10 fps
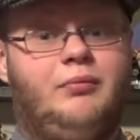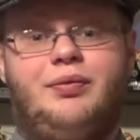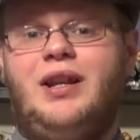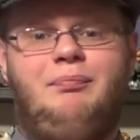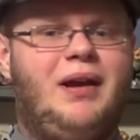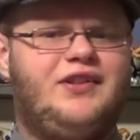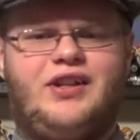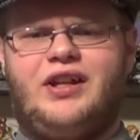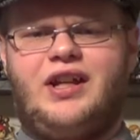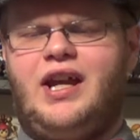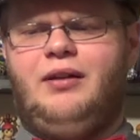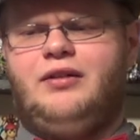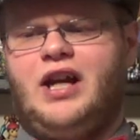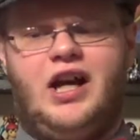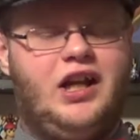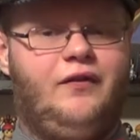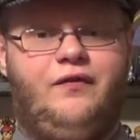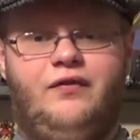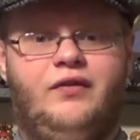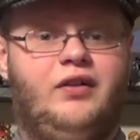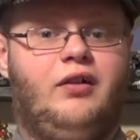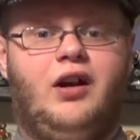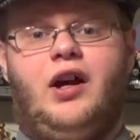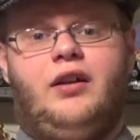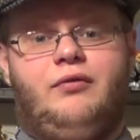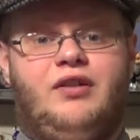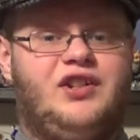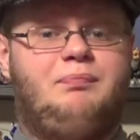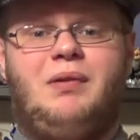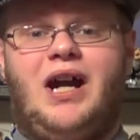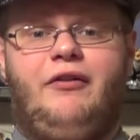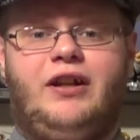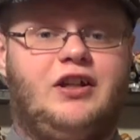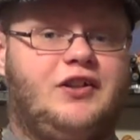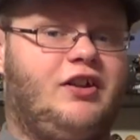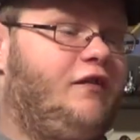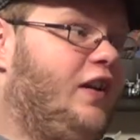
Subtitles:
Pretty basic and kind of uninspiring considering the